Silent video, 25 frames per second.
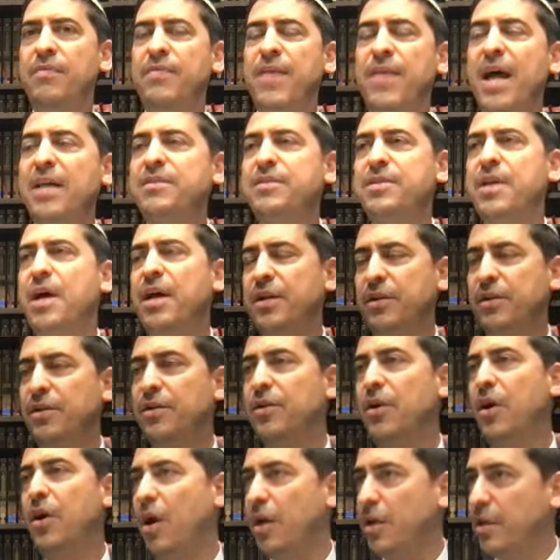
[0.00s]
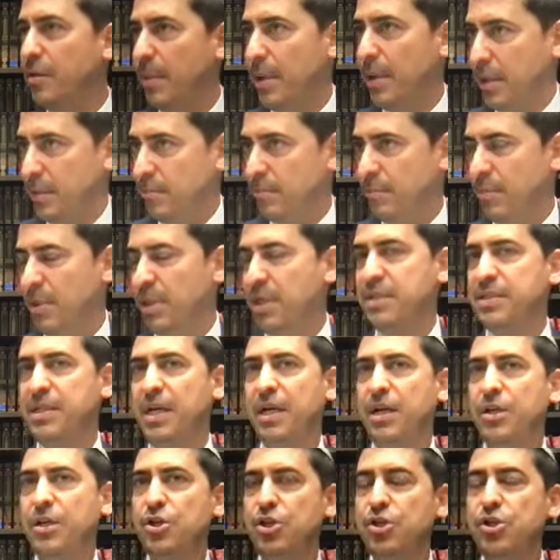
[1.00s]
That's not a good argument because I
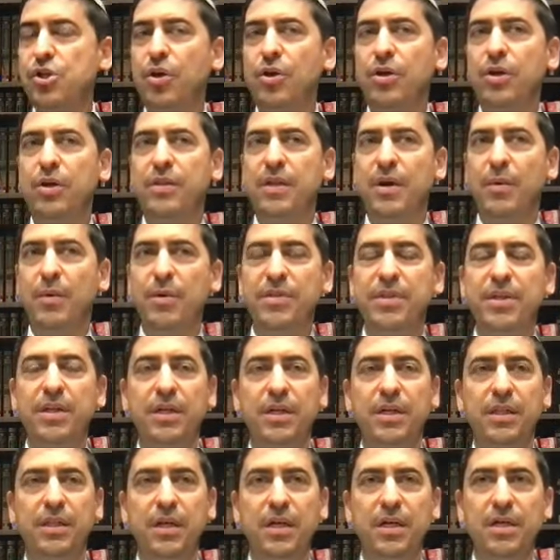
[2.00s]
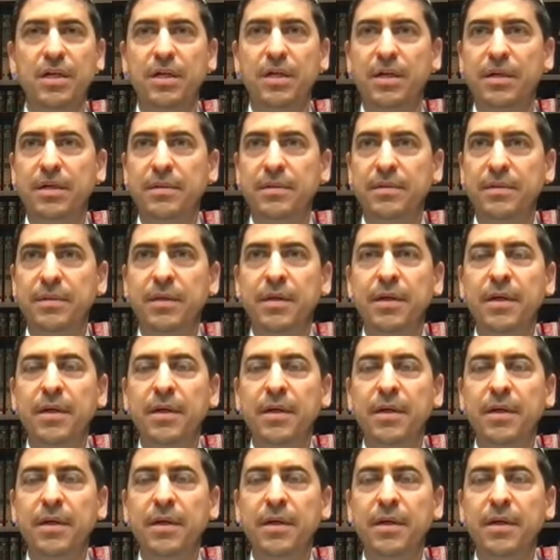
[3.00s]
can show you that within halacha,